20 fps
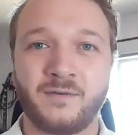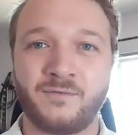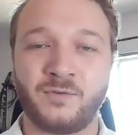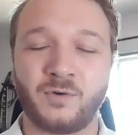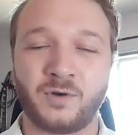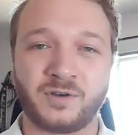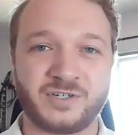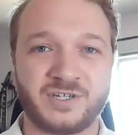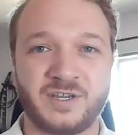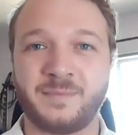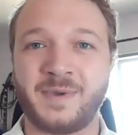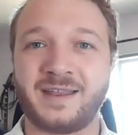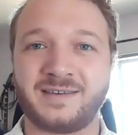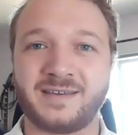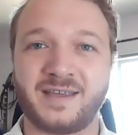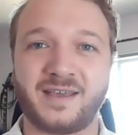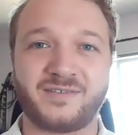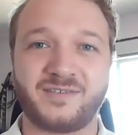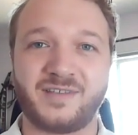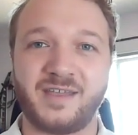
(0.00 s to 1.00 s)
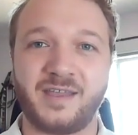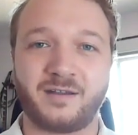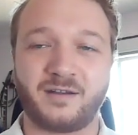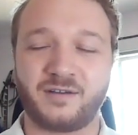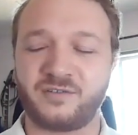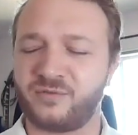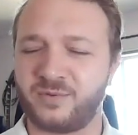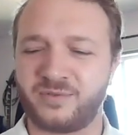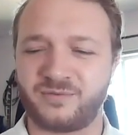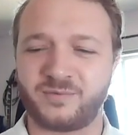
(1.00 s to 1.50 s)
for GMAT test
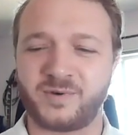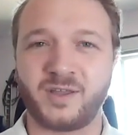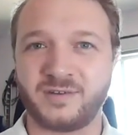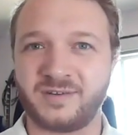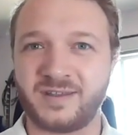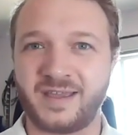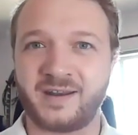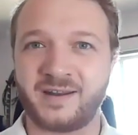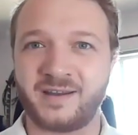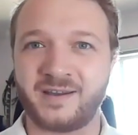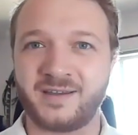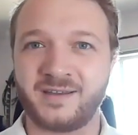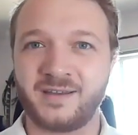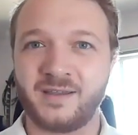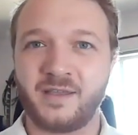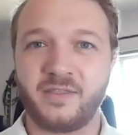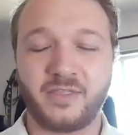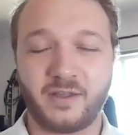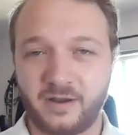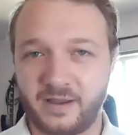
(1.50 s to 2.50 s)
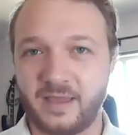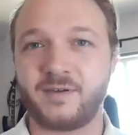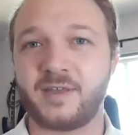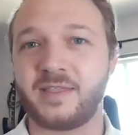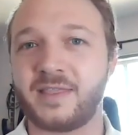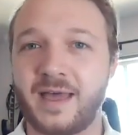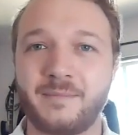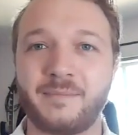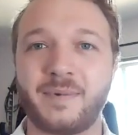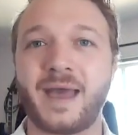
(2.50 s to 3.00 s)
takers with real data, they're
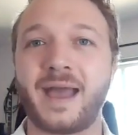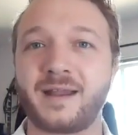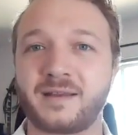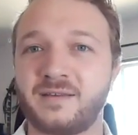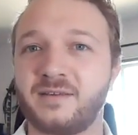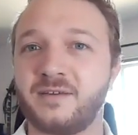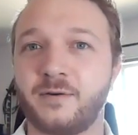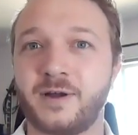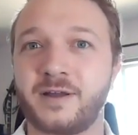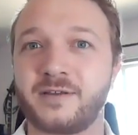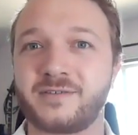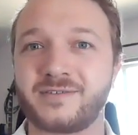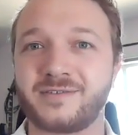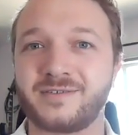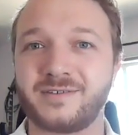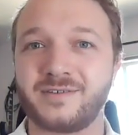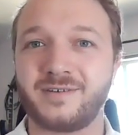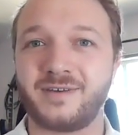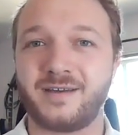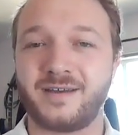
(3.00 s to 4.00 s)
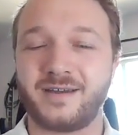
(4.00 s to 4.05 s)
giving that back to us.